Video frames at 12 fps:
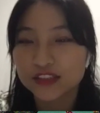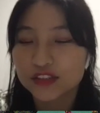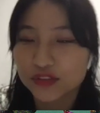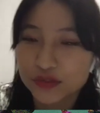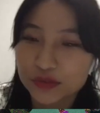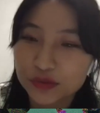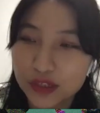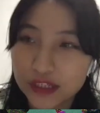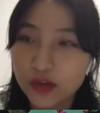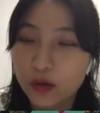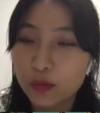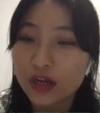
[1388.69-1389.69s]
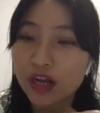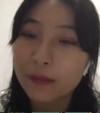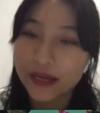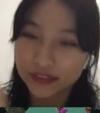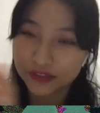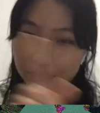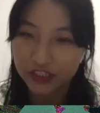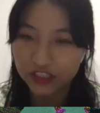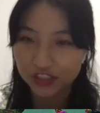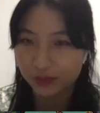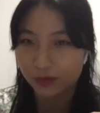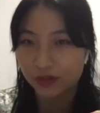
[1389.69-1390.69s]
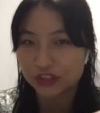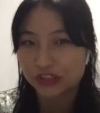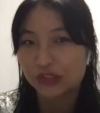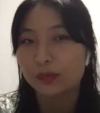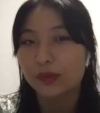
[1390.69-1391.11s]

to, and we'll come back to the kinship question,